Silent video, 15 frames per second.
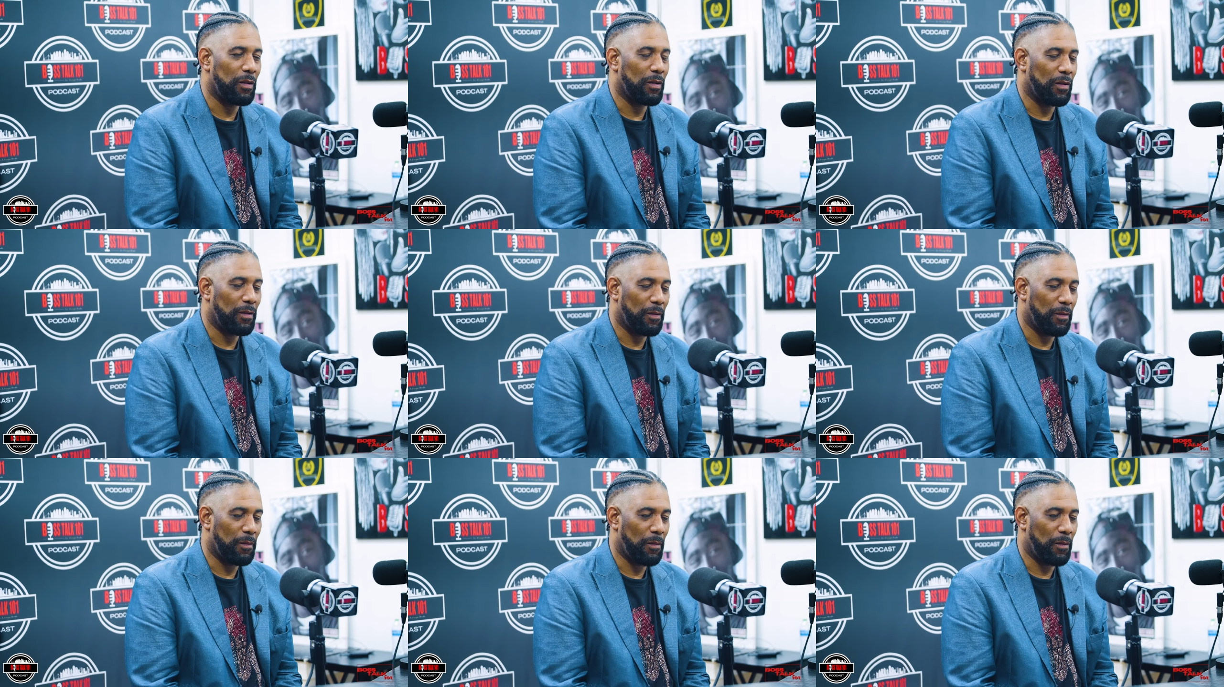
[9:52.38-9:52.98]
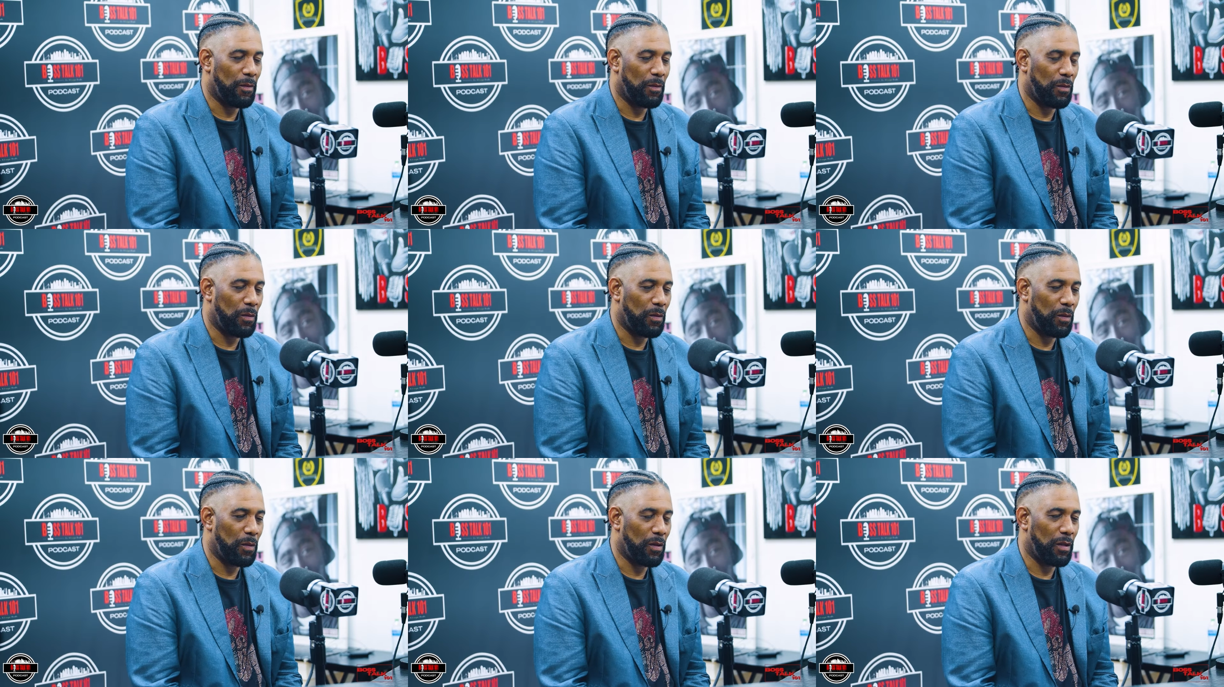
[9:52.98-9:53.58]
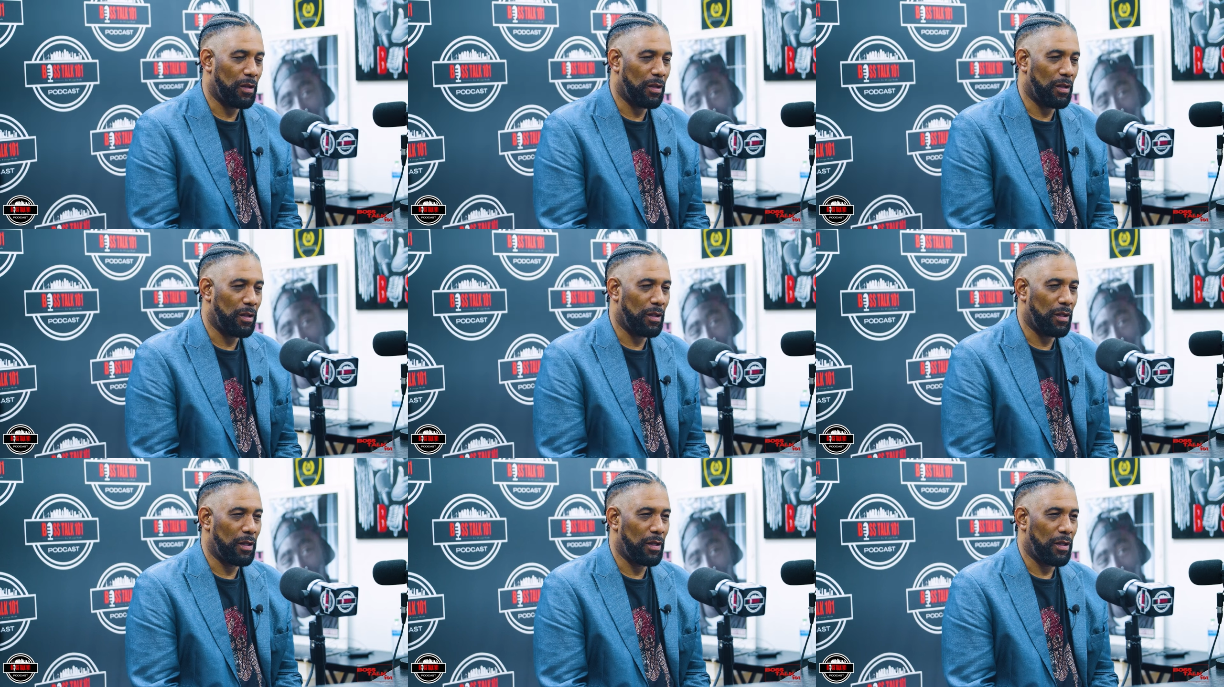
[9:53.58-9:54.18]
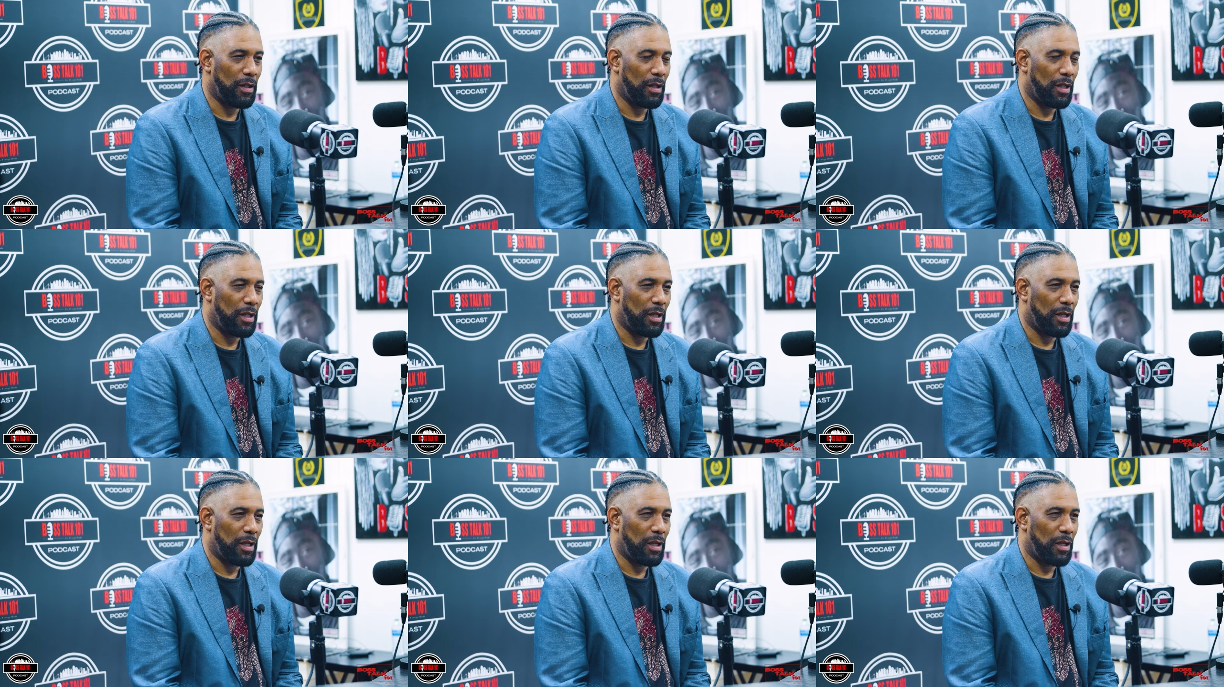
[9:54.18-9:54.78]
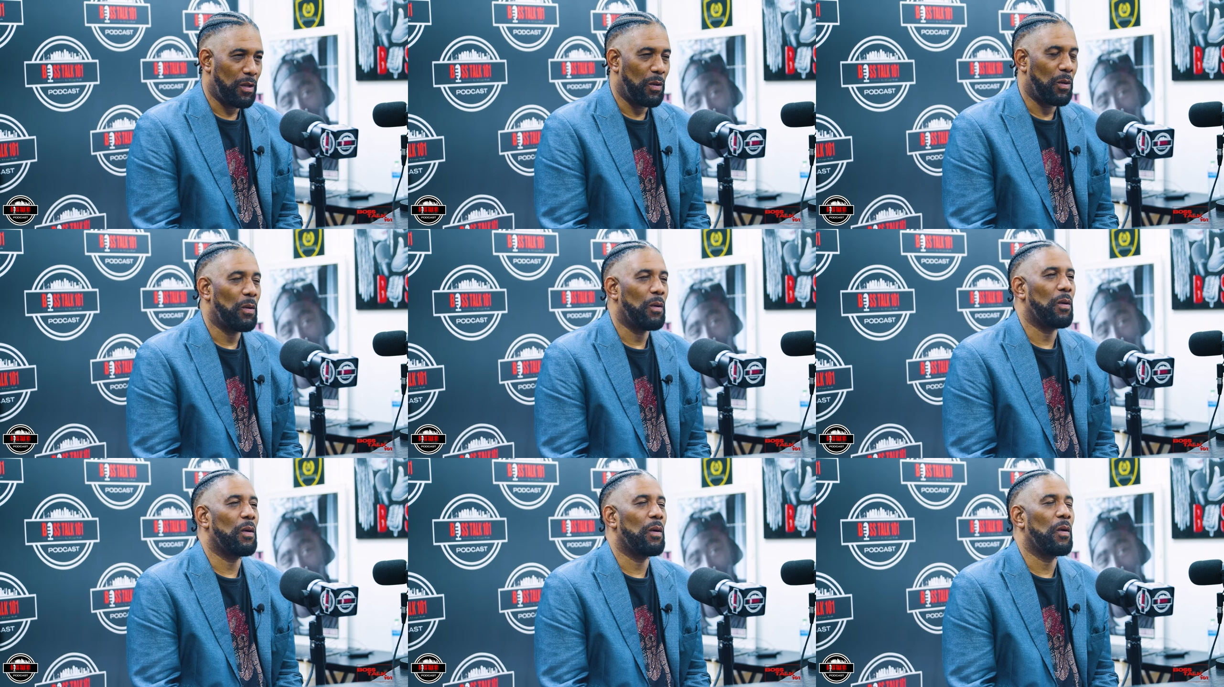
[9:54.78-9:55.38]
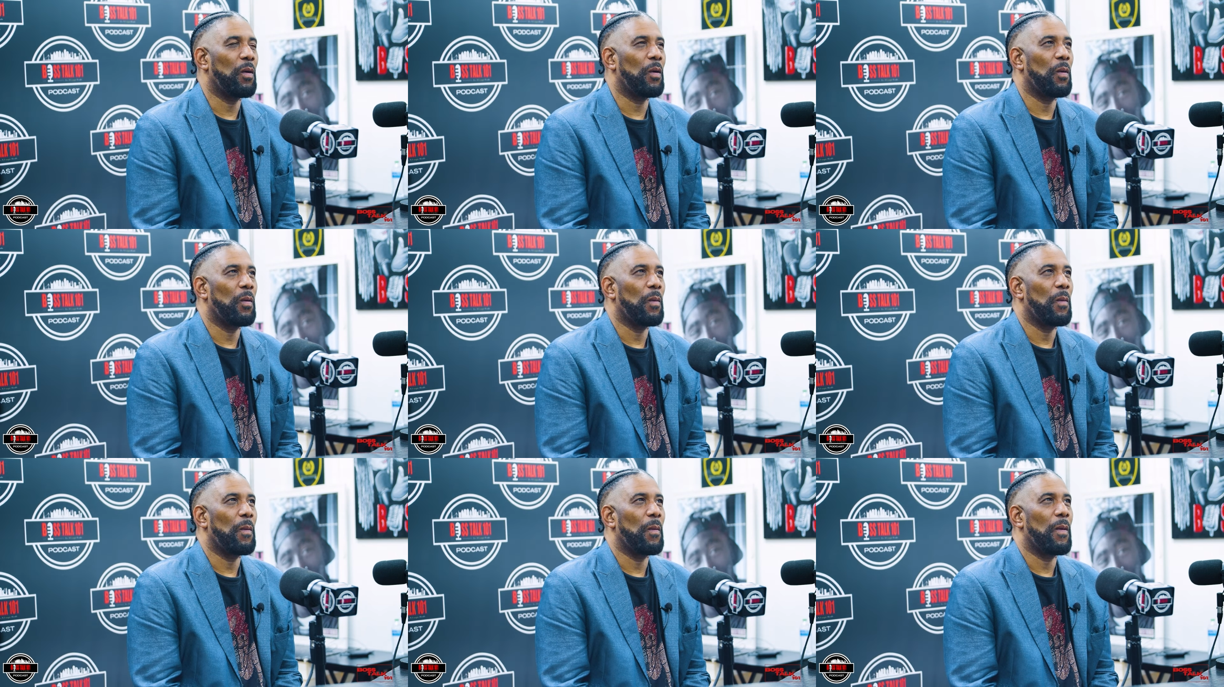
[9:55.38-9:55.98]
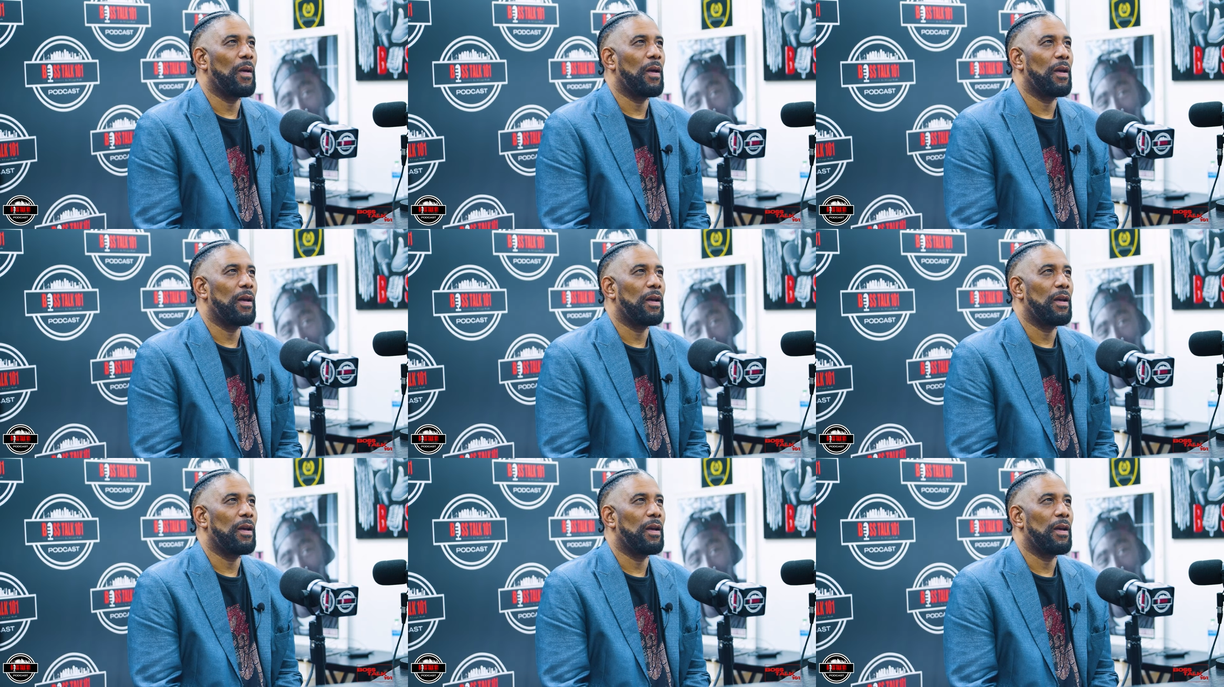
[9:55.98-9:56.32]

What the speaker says: (silence)